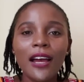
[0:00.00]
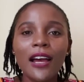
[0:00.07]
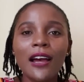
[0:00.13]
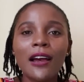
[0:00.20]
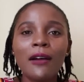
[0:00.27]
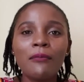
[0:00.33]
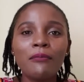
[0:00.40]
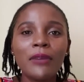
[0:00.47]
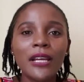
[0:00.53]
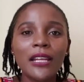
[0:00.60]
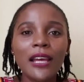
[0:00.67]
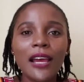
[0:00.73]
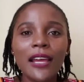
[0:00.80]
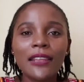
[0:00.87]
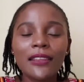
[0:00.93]
um,
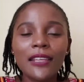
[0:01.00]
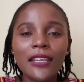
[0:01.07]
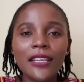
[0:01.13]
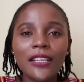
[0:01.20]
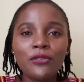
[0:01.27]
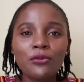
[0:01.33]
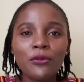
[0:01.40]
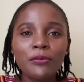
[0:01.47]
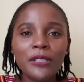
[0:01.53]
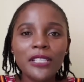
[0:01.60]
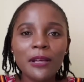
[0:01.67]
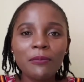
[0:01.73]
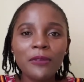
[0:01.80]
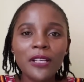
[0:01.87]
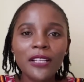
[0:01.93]
but I think it will be
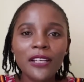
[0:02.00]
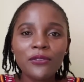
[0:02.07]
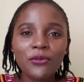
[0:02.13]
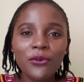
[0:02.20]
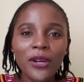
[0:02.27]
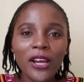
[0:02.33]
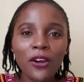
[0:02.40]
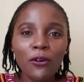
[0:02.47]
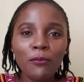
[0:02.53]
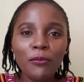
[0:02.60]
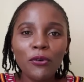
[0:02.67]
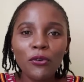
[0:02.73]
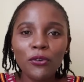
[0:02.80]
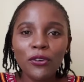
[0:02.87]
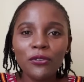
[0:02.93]
something that will
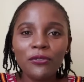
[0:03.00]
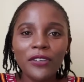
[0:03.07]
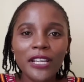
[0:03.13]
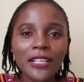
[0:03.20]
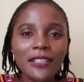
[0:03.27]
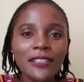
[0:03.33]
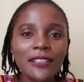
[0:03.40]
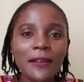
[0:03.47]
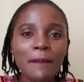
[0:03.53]
help all of us